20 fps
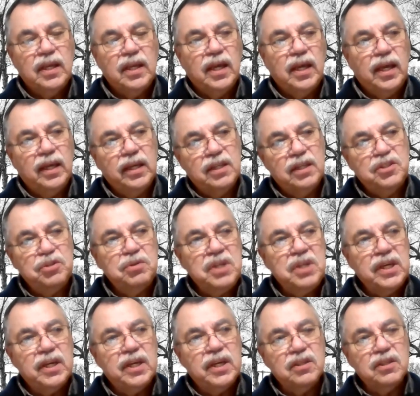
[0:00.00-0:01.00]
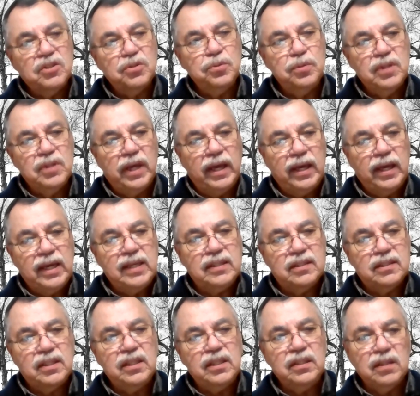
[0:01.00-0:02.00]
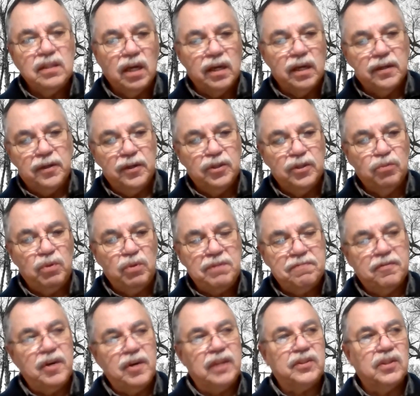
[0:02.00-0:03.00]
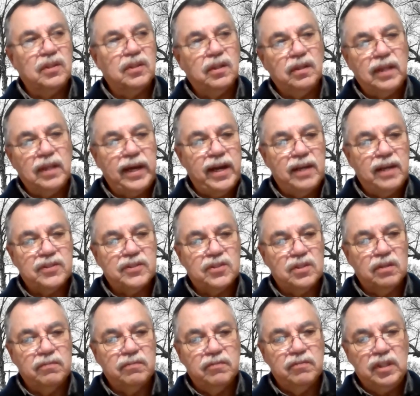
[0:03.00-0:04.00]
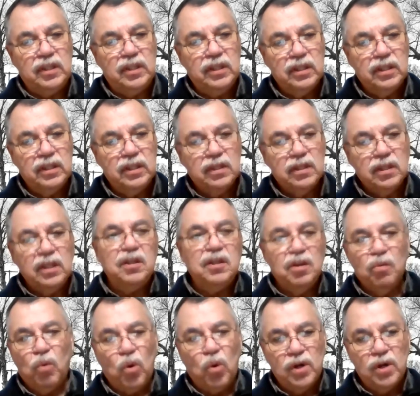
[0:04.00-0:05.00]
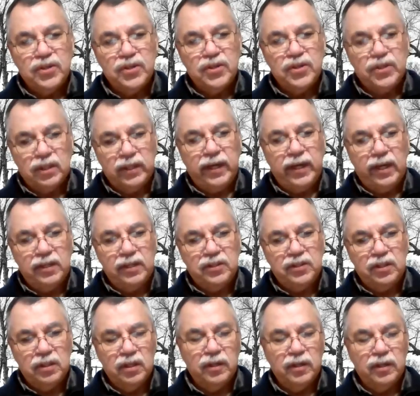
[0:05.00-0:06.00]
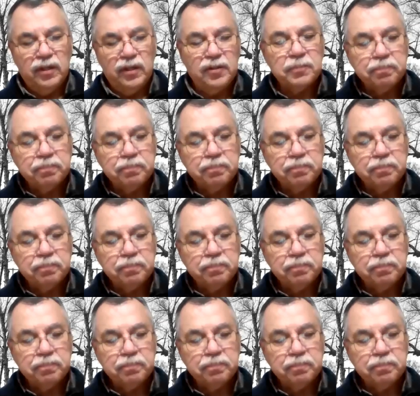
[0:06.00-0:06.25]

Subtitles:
and as you get into the 1800s, we fought the last of the Indian Wars in the late 1800s.